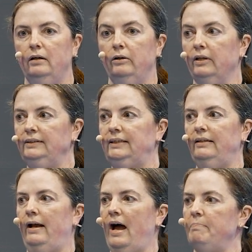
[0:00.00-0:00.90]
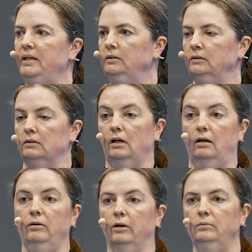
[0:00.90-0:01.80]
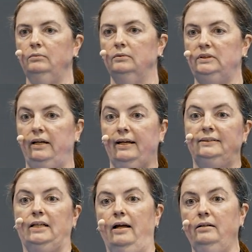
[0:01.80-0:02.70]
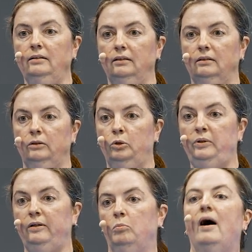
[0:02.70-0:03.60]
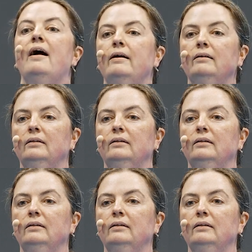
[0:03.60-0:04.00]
You're like, did that happen? I don't know. Did it get done? Who did what?